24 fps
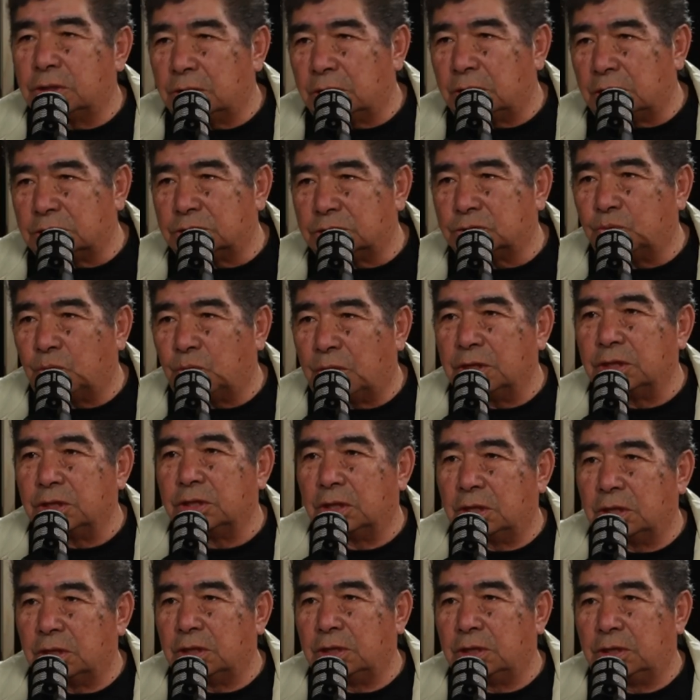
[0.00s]
as one
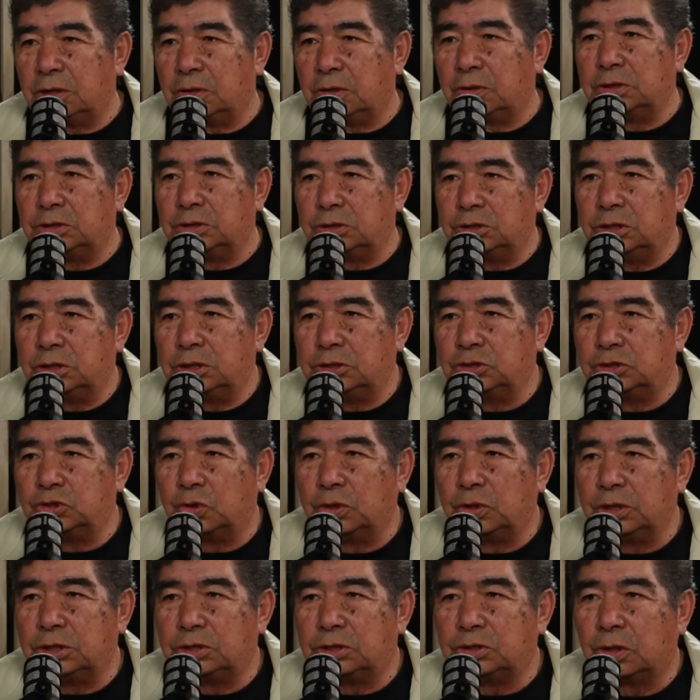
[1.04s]
and, you know,
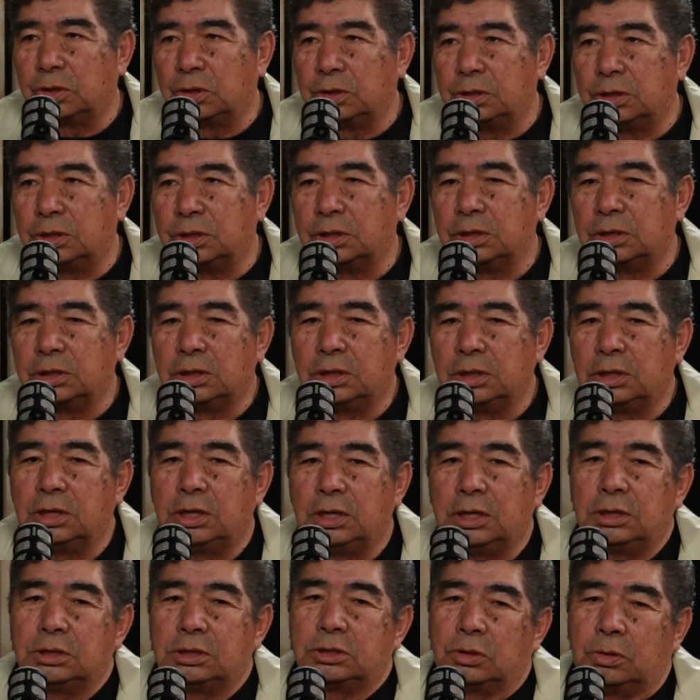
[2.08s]
enjoy each other.
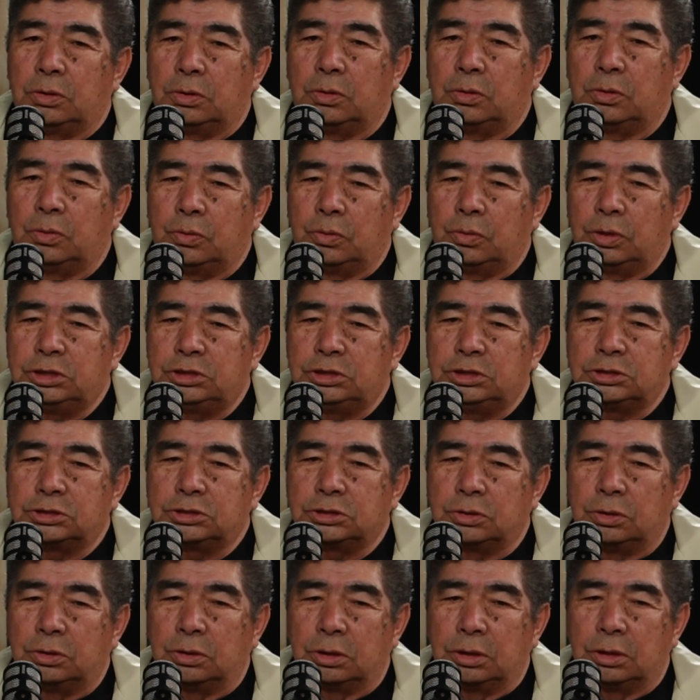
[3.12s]
So, which is
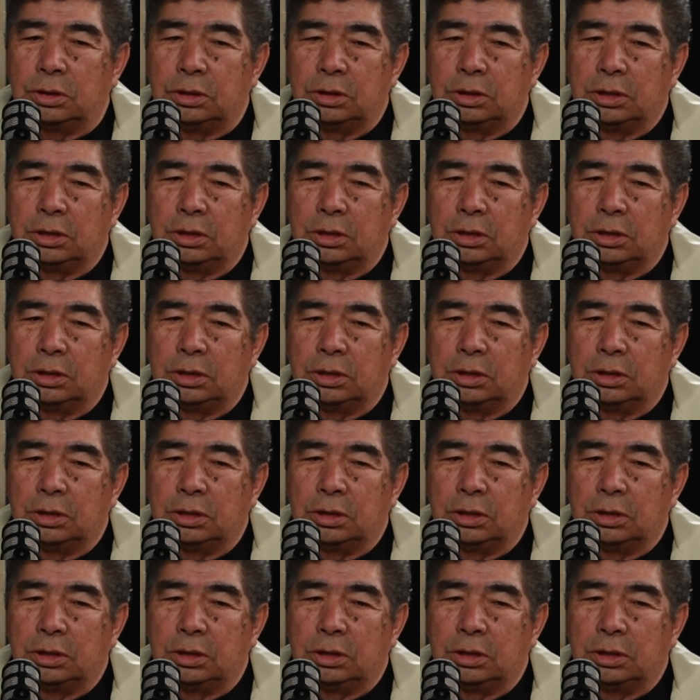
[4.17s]
good.